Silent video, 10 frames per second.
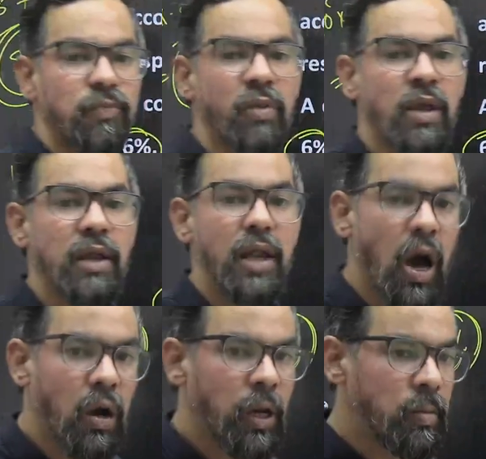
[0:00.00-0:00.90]
Now
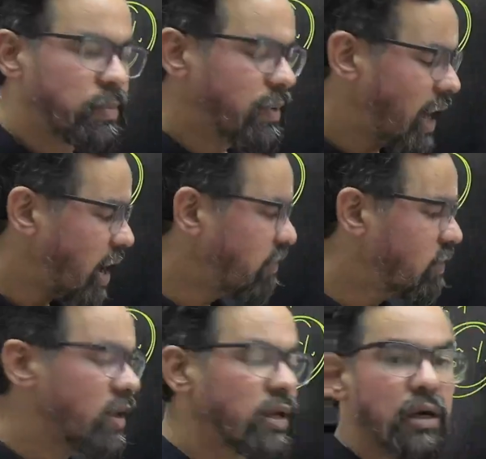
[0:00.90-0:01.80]
company after 1
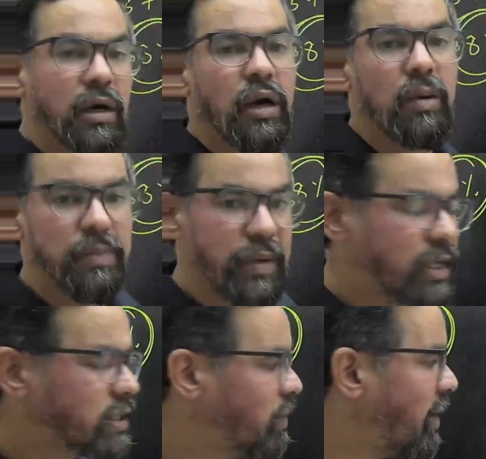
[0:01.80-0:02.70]
year company is
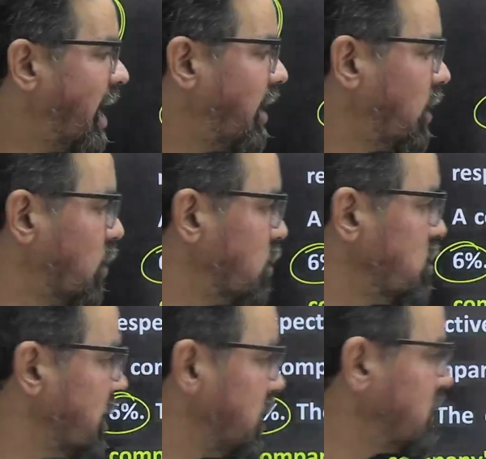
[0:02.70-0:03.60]
planning to
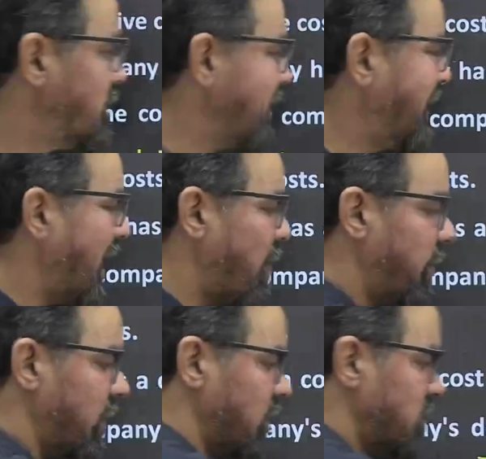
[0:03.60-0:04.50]
change the capital
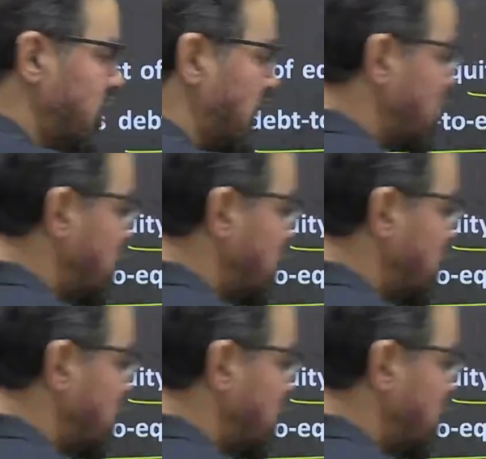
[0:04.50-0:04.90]
structure